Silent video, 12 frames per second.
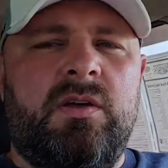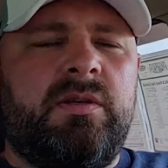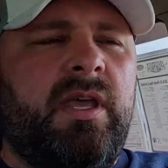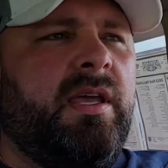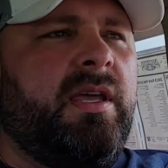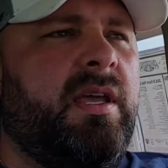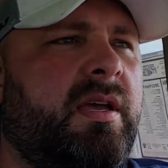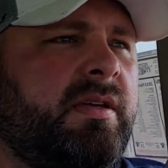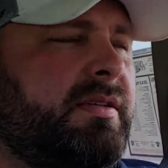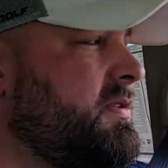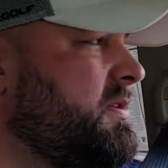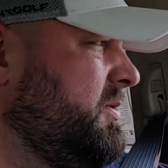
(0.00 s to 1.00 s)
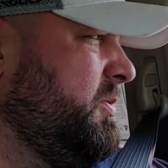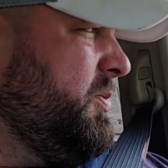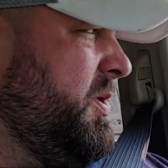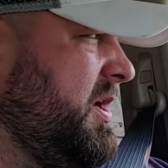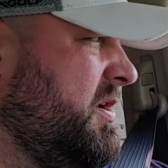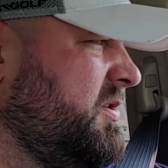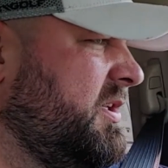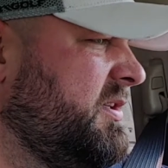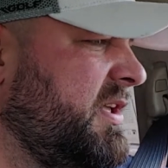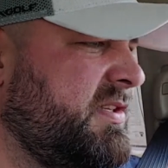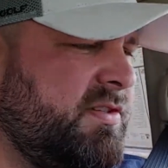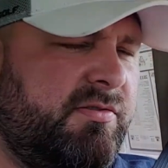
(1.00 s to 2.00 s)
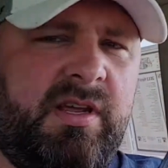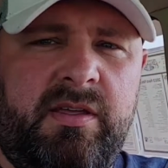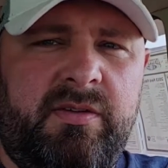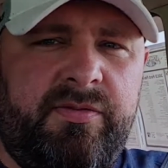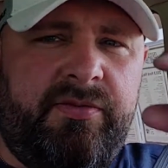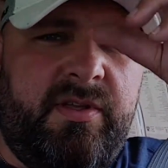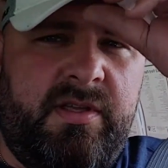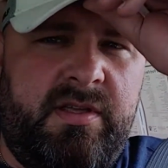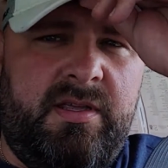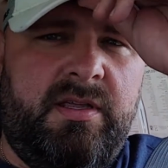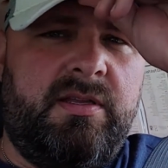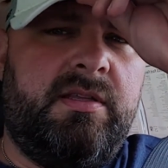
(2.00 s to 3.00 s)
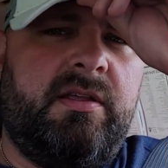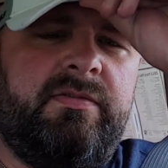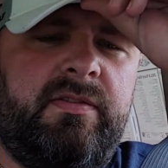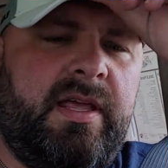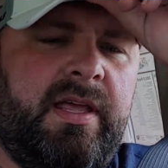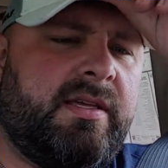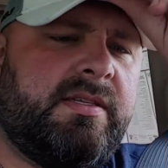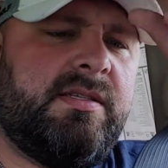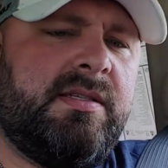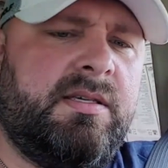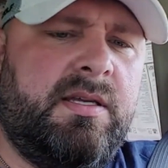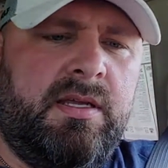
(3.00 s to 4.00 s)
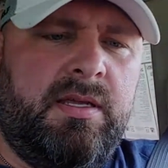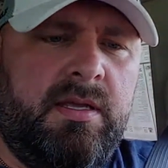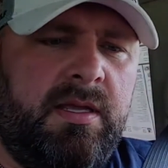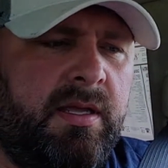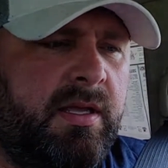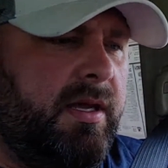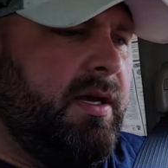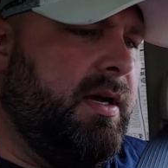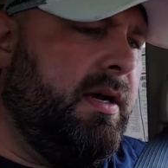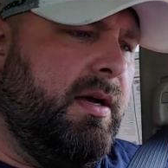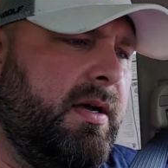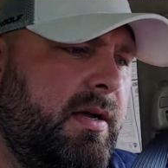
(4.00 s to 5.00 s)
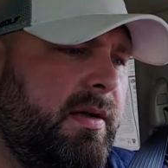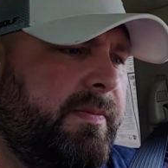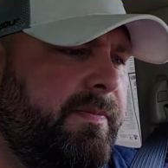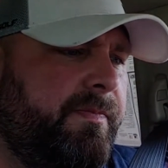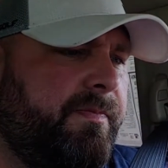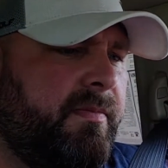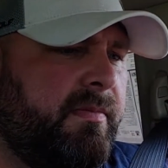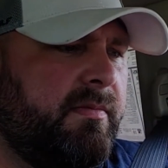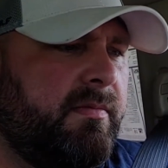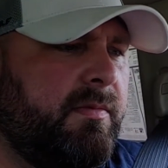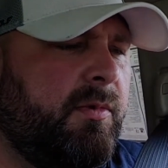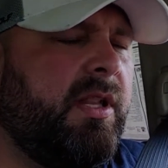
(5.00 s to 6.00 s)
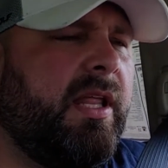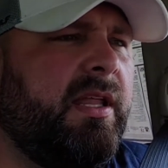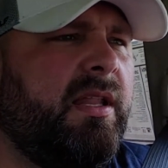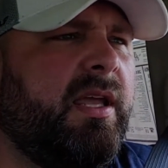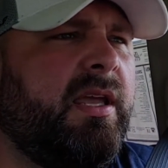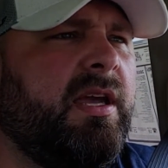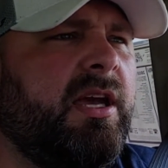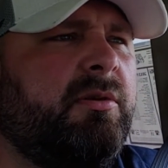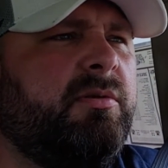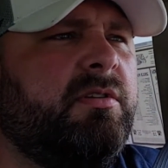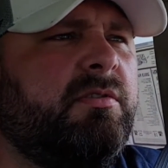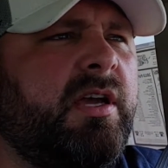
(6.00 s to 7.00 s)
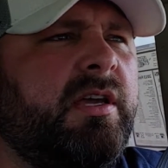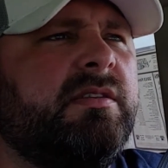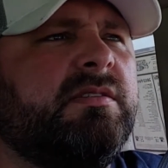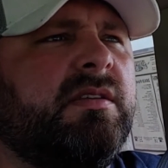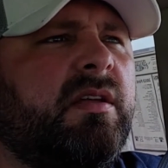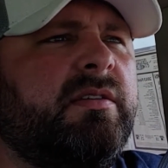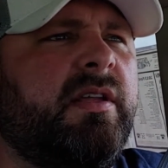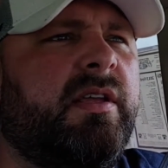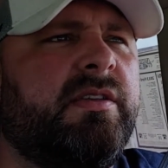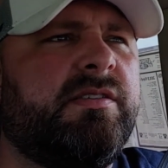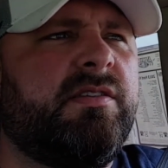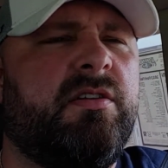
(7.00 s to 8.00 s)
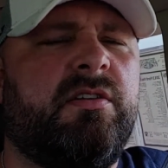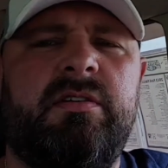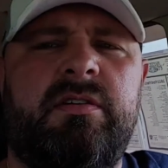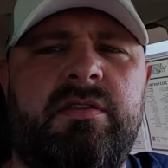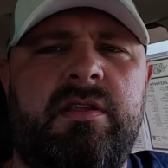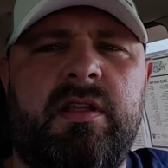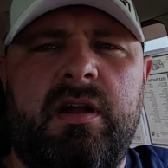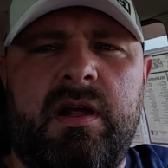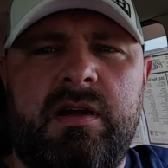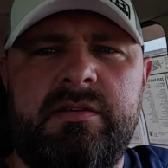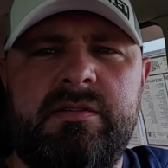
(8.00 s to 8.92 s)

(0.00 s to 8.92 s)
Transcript: okay, so we are on a test drive in the Flex. Uh, well, I like how it rides on the exterior. There are